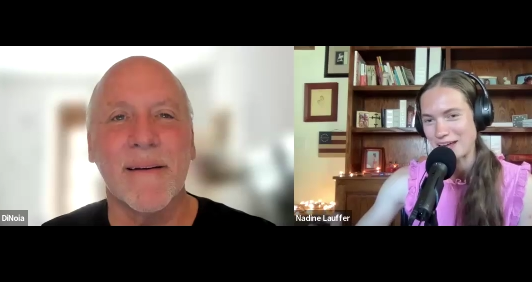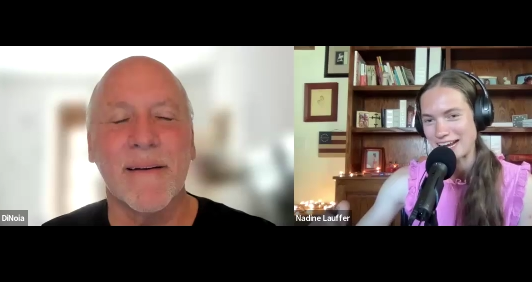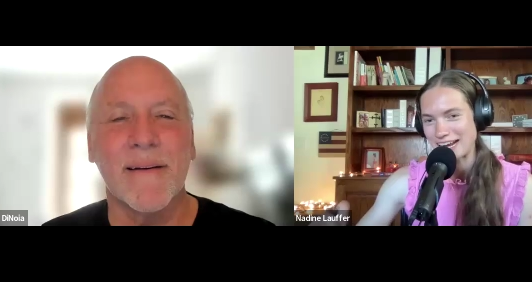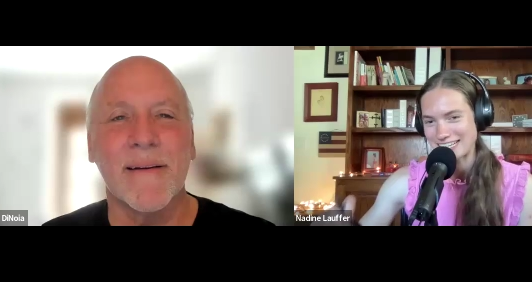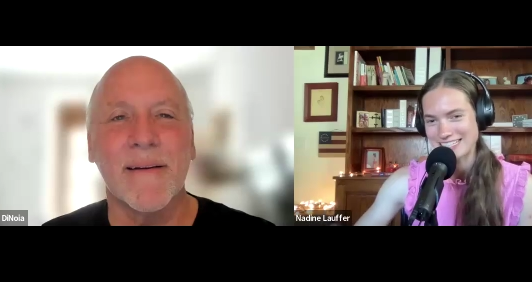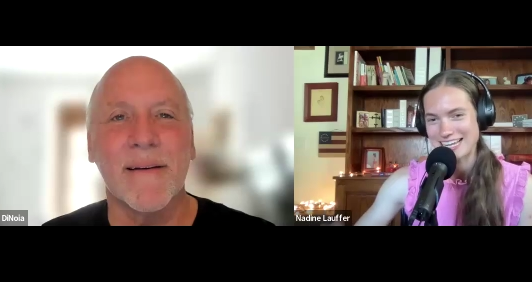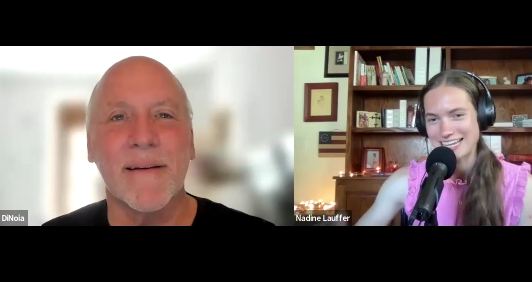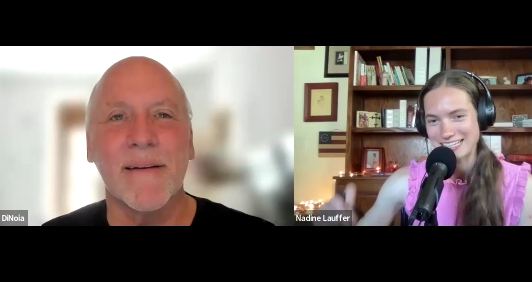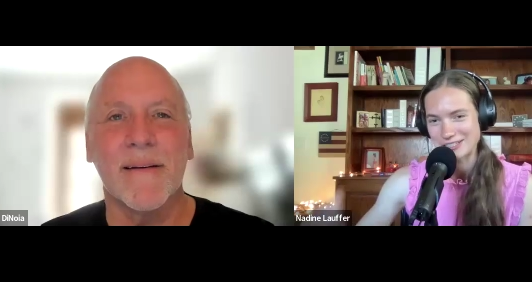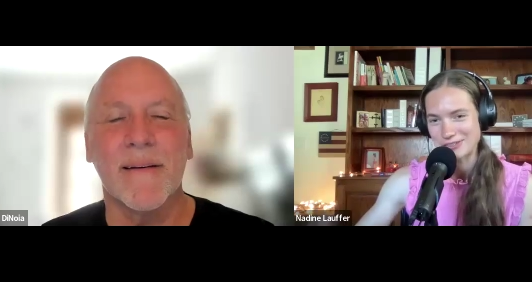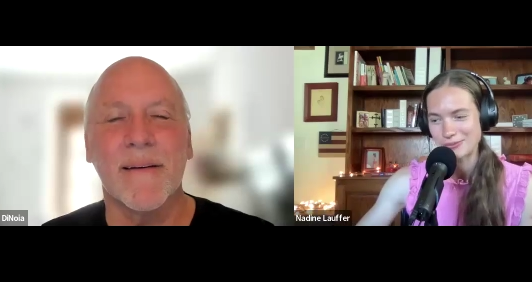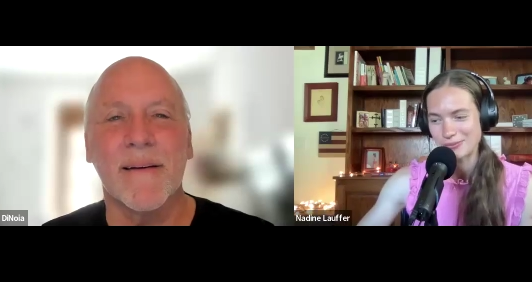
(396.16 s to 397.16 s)
Speaker 1: when I decided
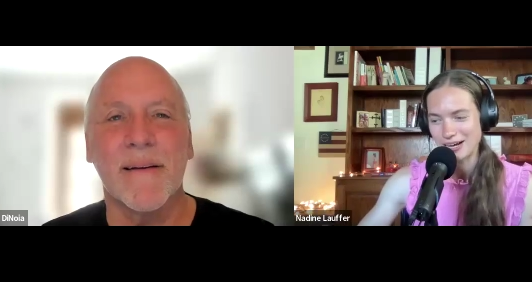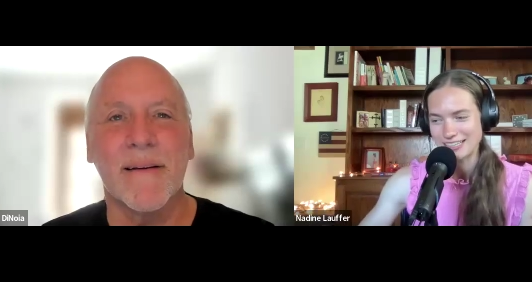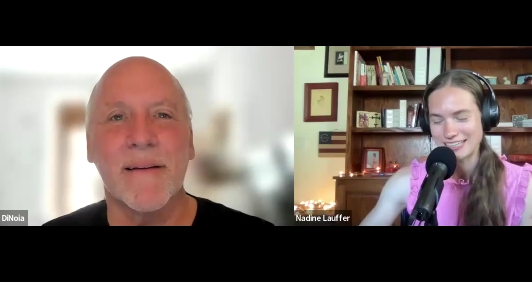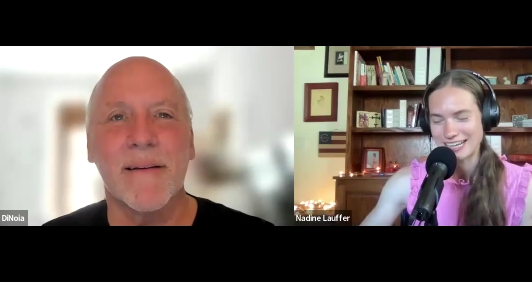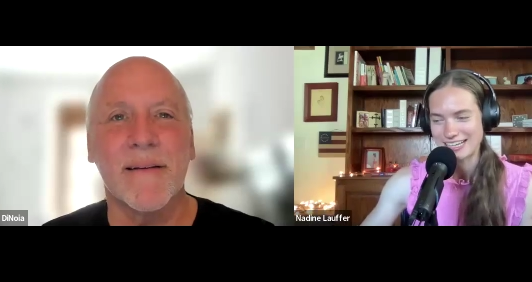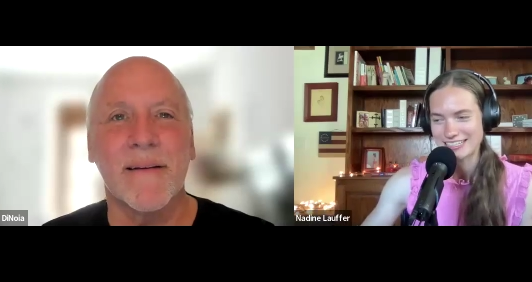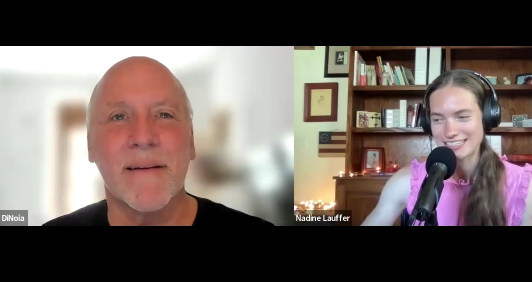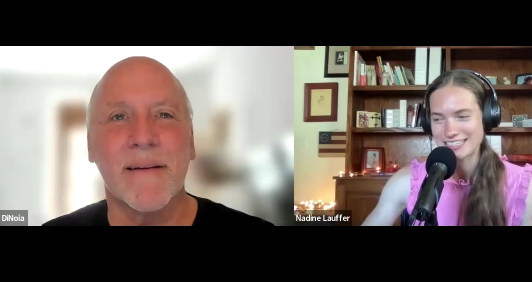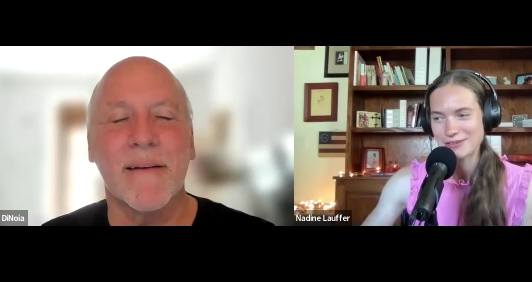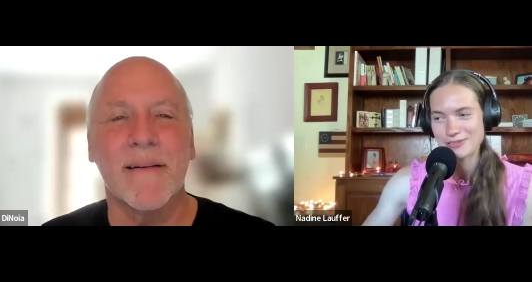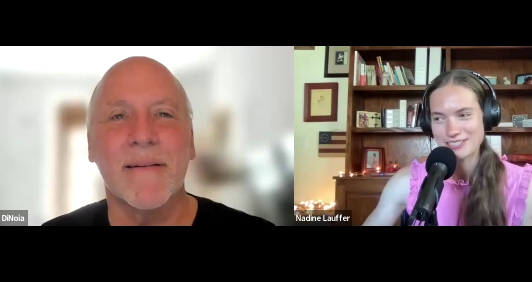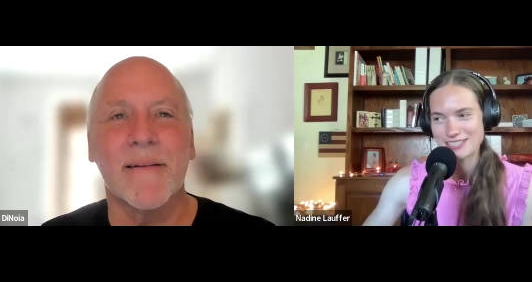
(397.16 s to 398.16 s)
to do a podcast.
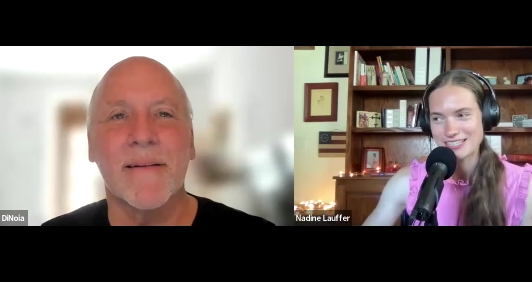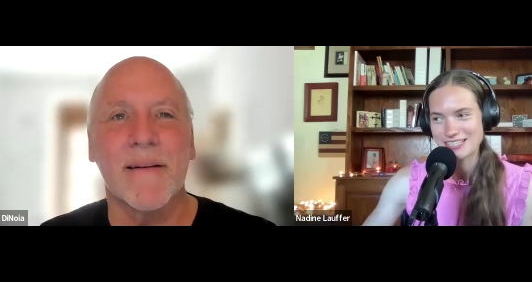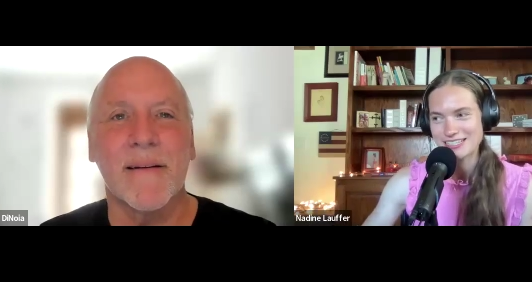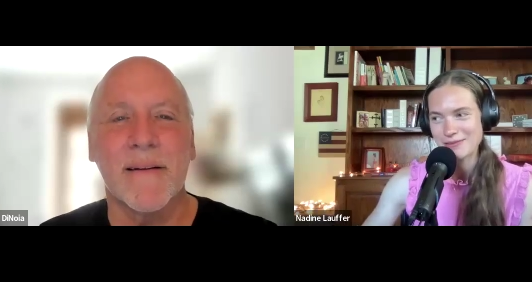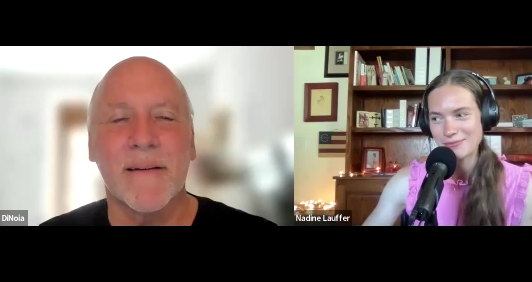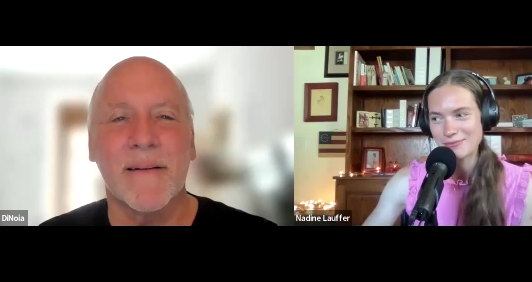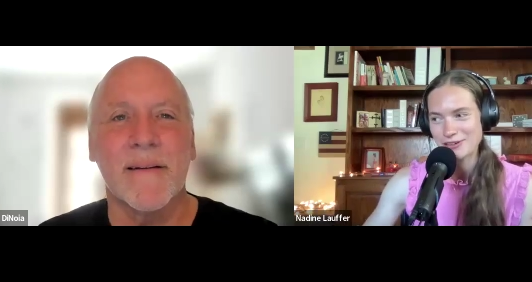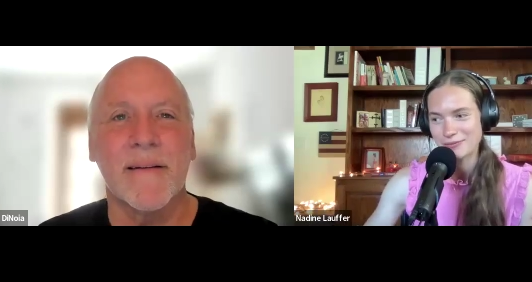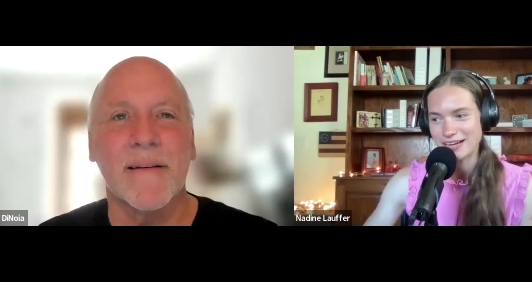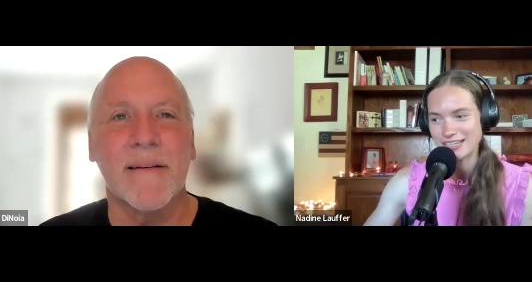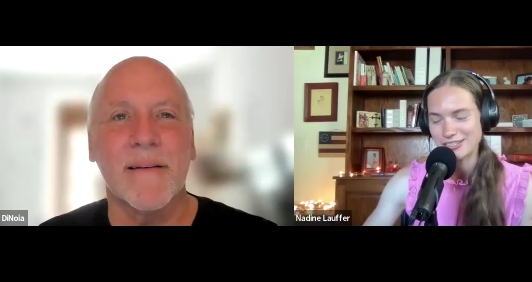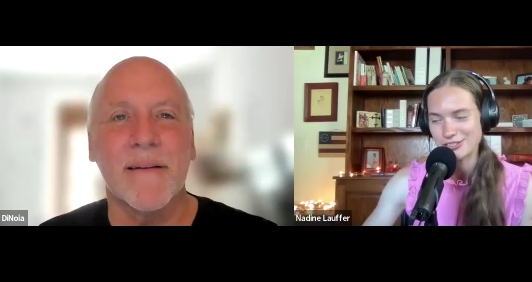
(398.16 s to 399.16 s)
It was the summer of
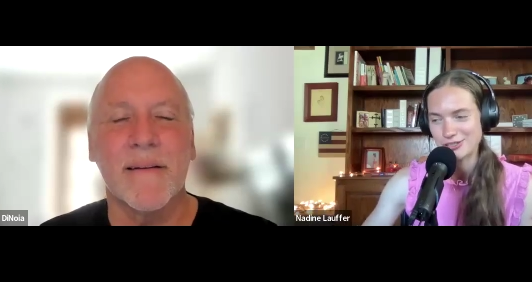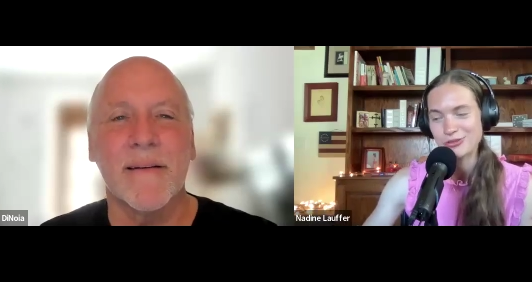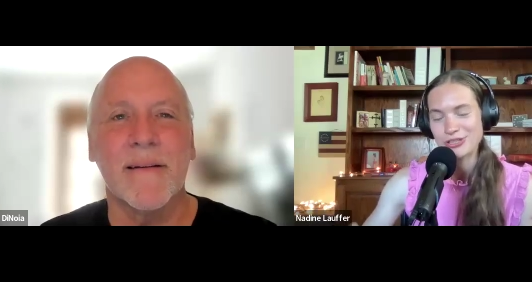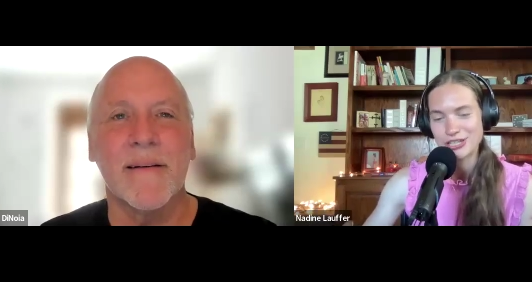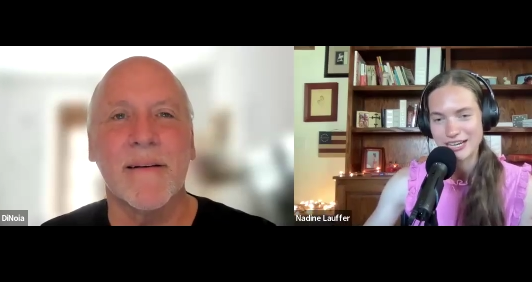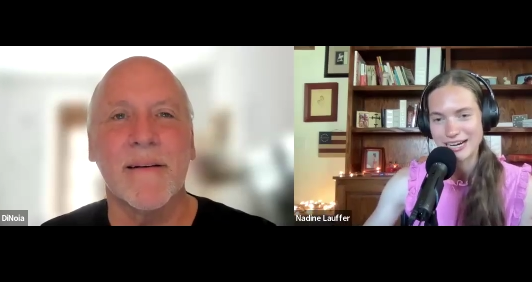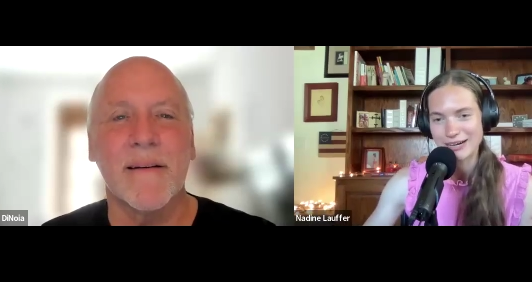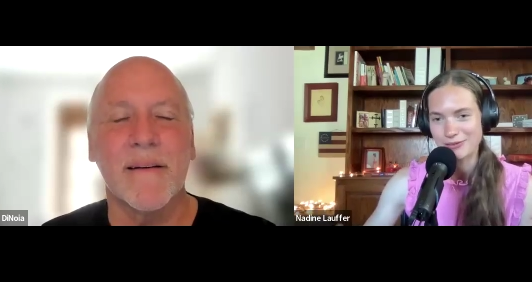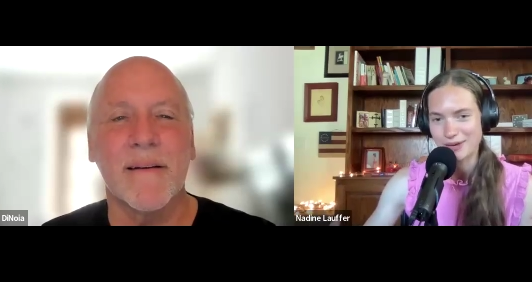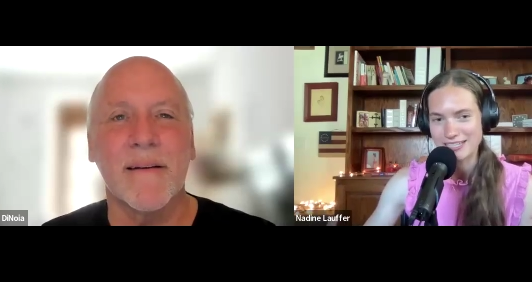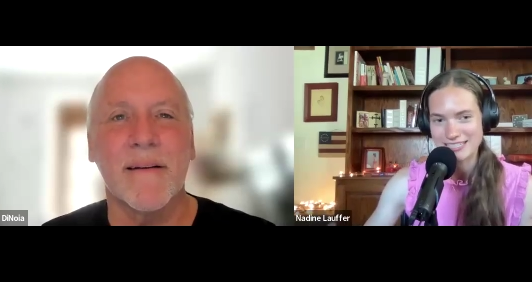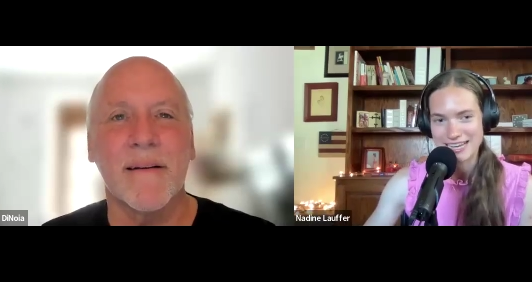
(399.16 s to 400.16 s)
my junior year when
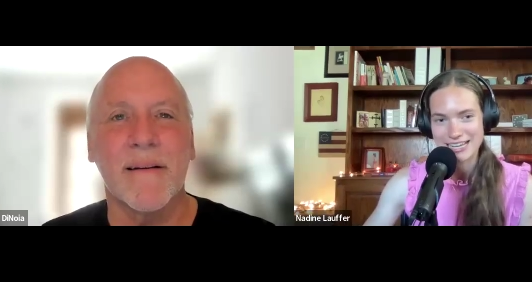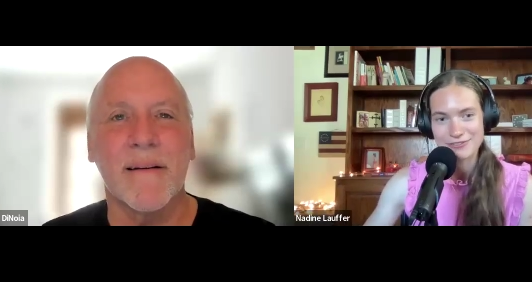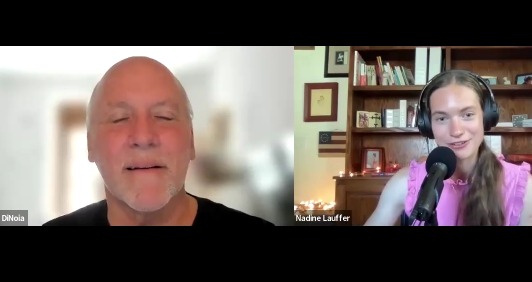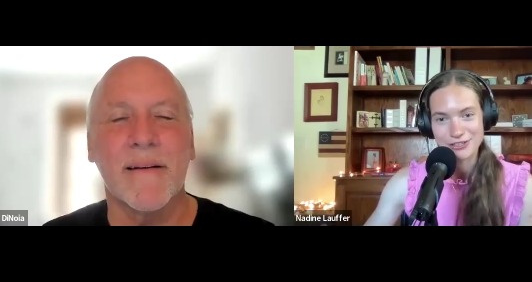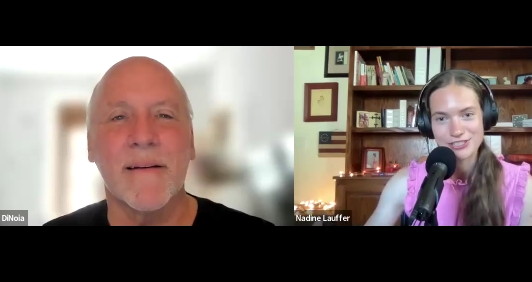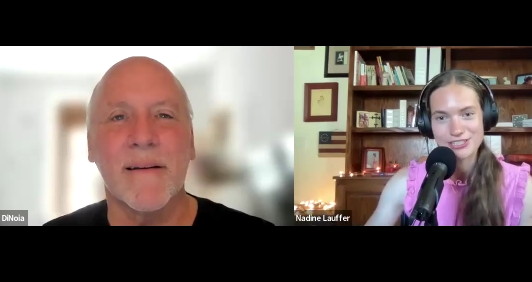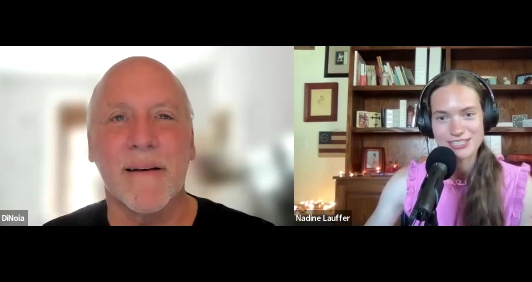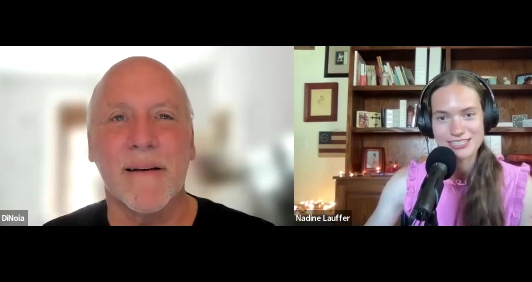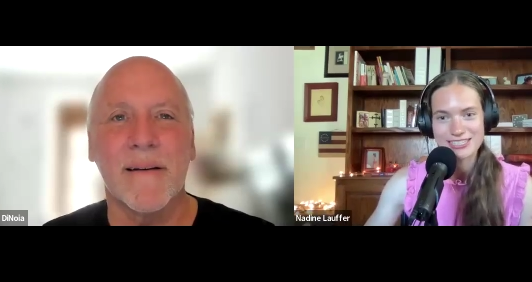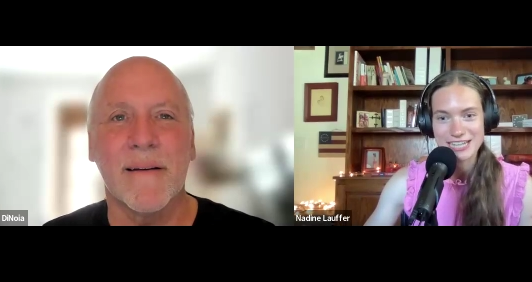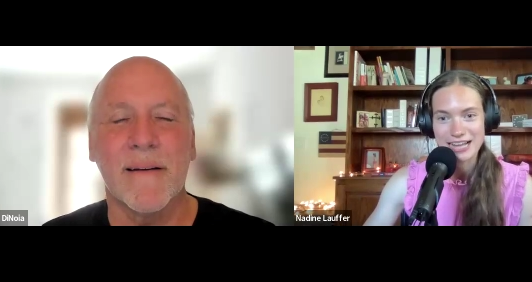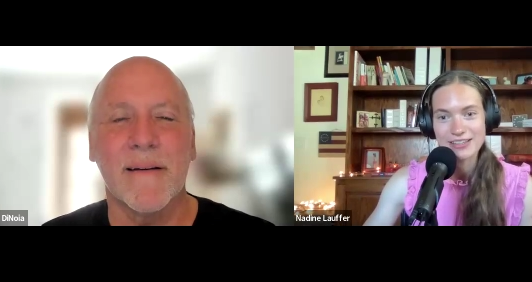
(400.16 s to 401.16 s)
my dad first
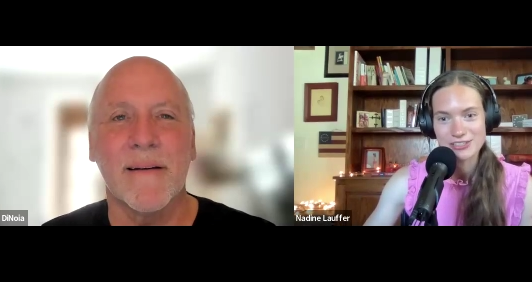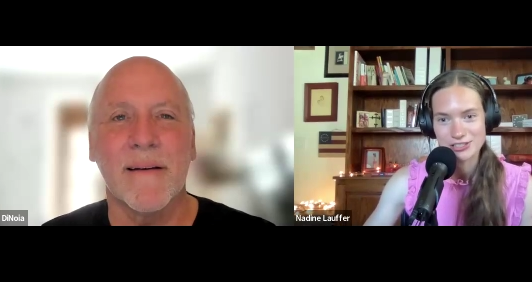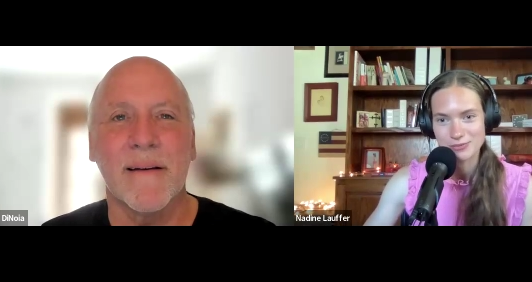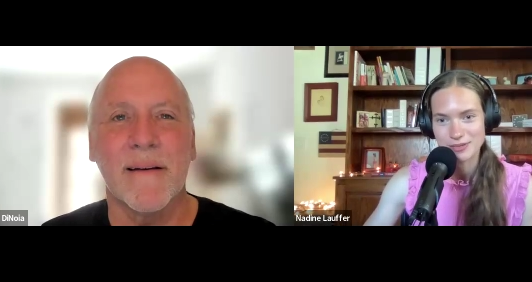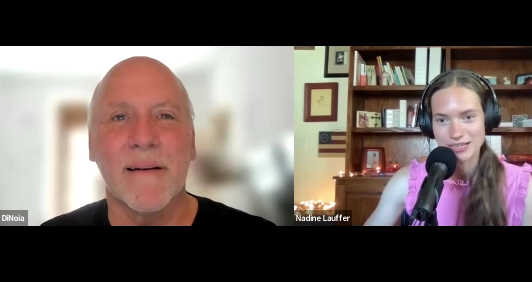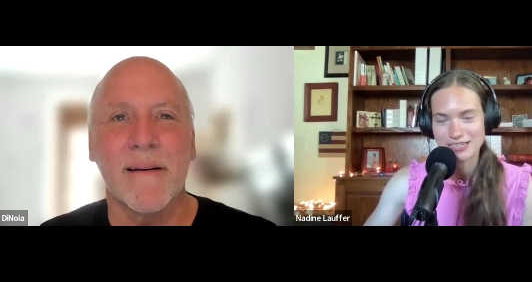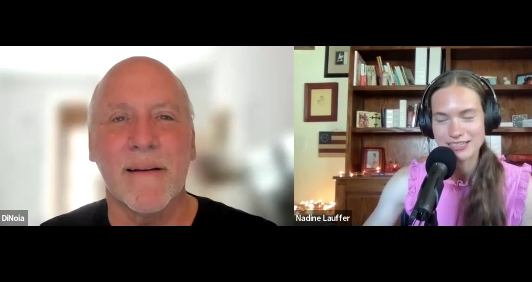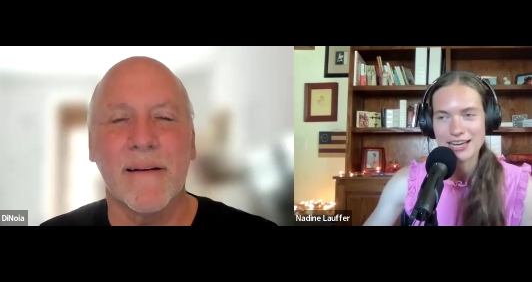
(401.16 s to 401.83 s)
challenged me.